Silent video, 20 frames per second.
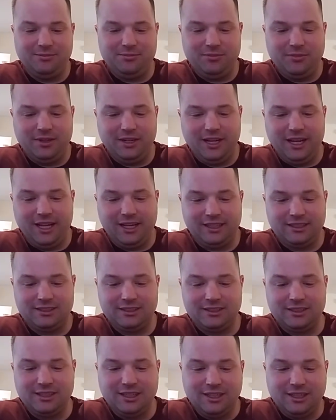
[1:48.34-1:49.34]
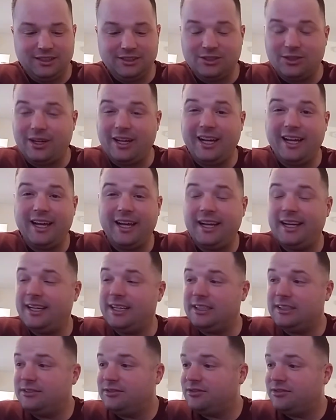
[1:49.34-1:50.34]
Next, so I
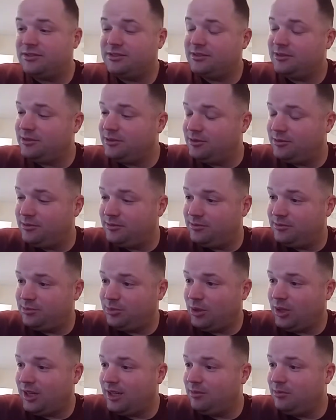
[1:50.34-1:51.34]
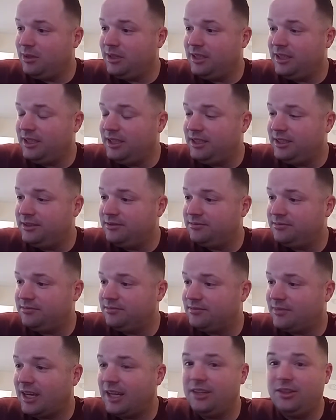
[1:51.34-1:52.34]
have probably...
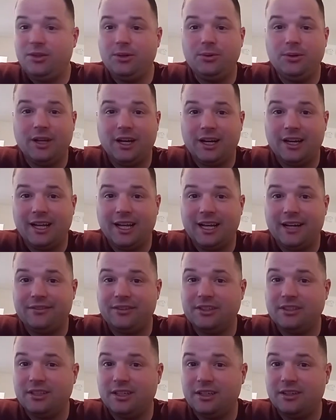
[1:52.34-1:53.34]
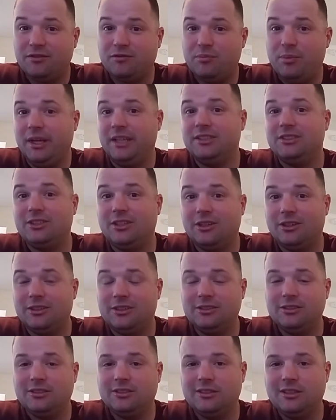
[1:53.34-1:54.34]
I do not have a ton of base
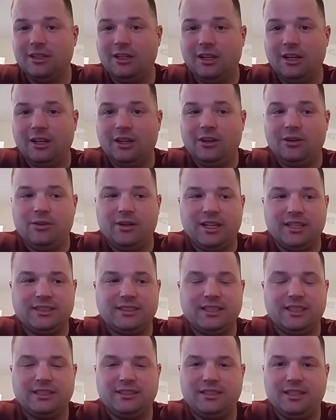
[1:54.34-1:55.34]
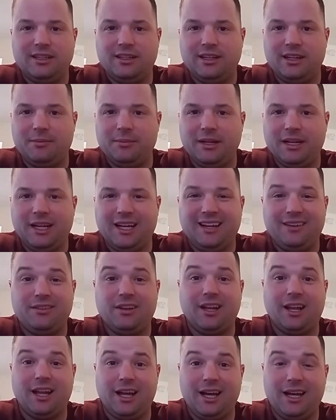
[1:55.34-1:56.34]
cards. When I say a ton, I mean I have a
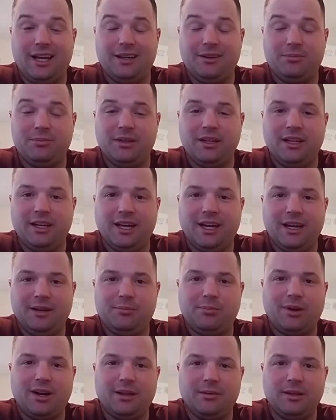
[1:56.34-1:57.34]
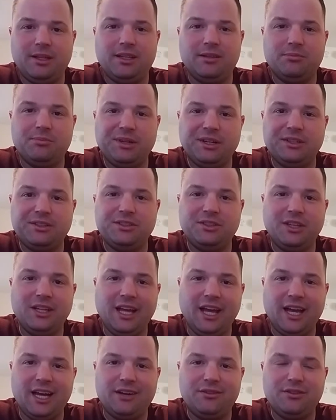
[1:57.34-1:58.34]
lot, but not probably compared to the
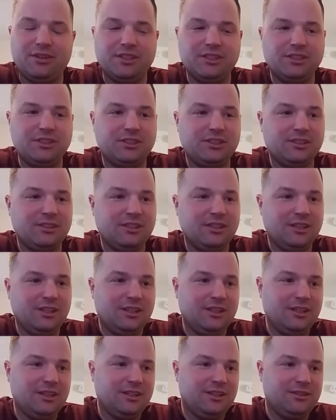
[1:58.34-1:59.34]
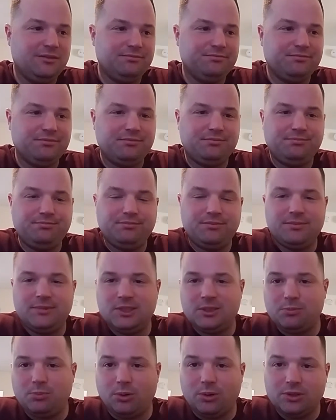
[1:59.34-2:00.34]
average
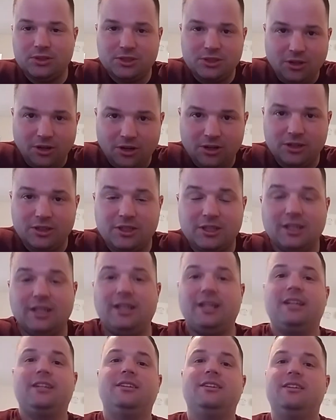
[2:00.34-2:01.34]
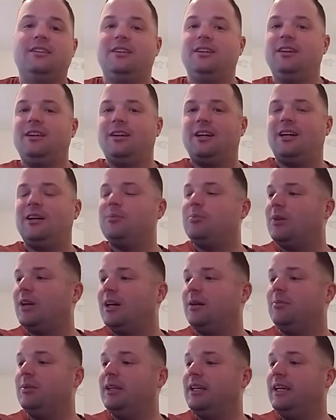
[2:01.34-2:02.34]
sports card collector. I probably